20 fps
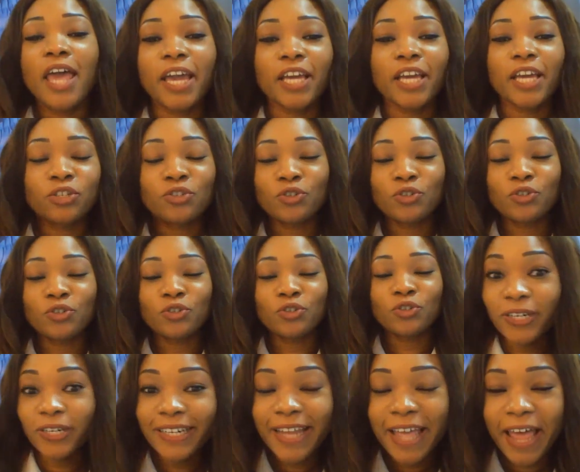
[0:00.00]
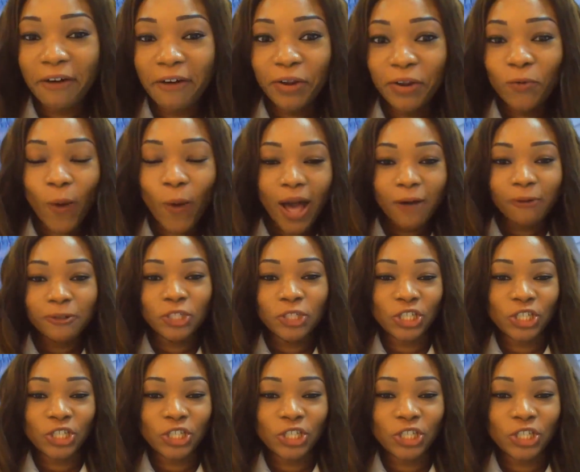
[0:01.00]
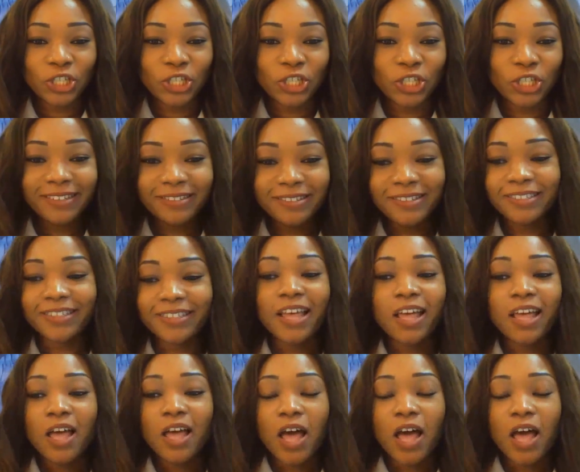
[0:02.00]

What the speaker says: extraordinary Wow champions,